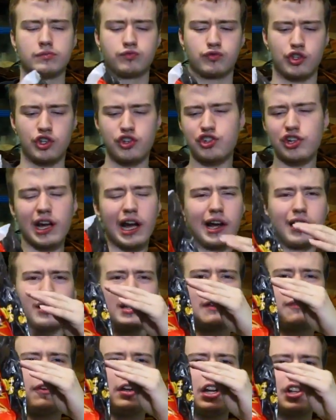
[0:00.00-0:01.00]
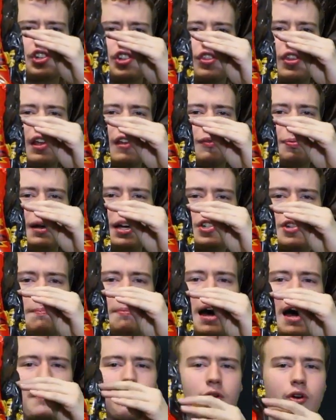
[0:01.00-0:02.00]
usually I only finish this much of
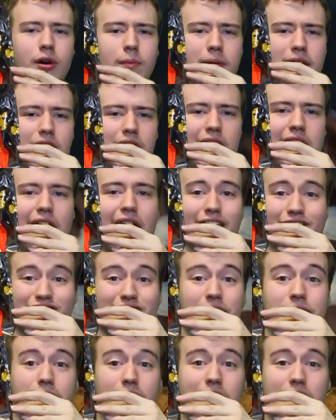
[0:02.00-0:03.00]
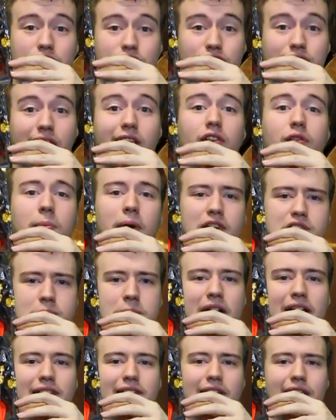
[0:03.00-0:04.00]
popcorn, but I actually finished this much
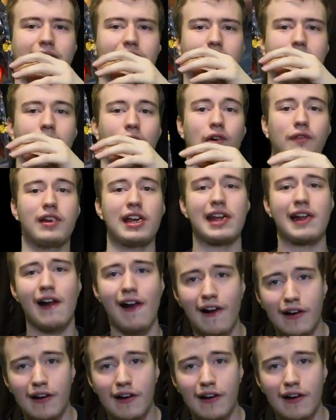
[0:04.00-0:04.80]
by the end of the movie.